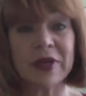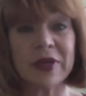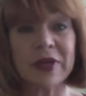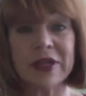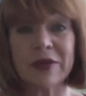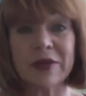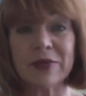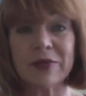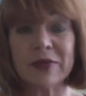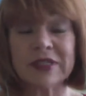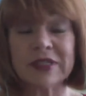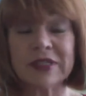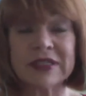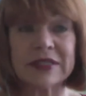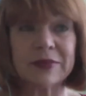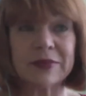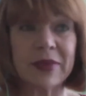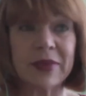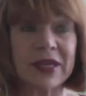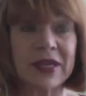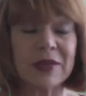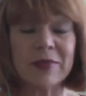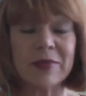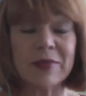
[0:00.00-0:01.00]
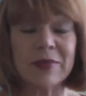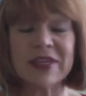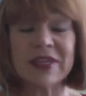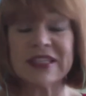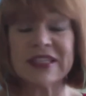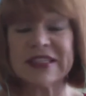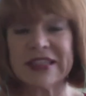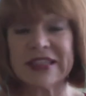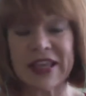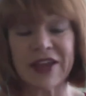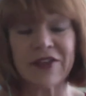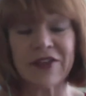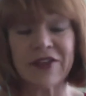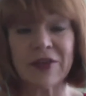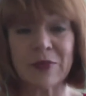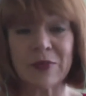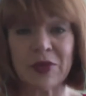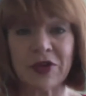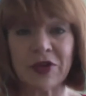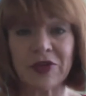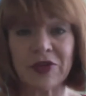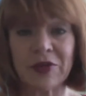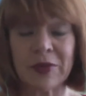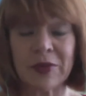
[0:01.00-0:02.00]
Nobody was making me stay
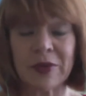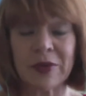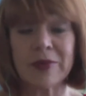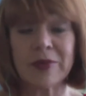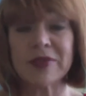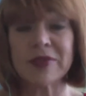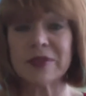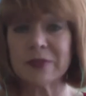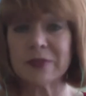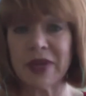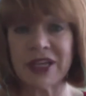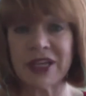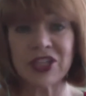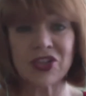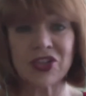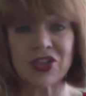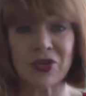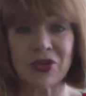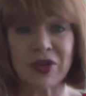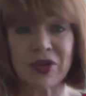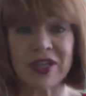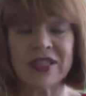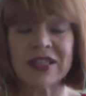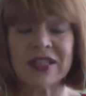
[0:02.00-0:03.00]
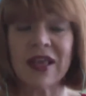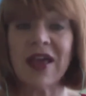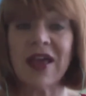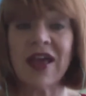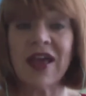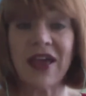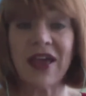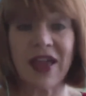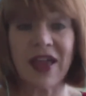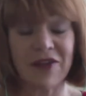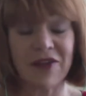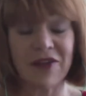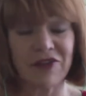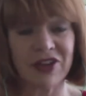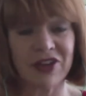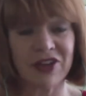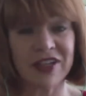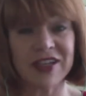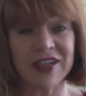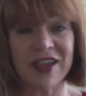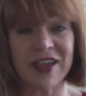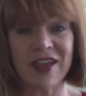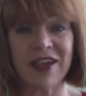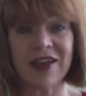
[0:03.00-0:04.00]
on the program. It was my choice
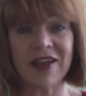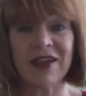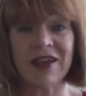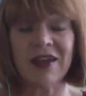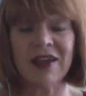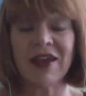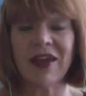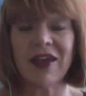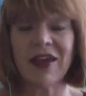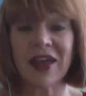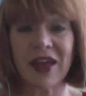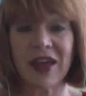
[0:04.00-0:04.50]
every day,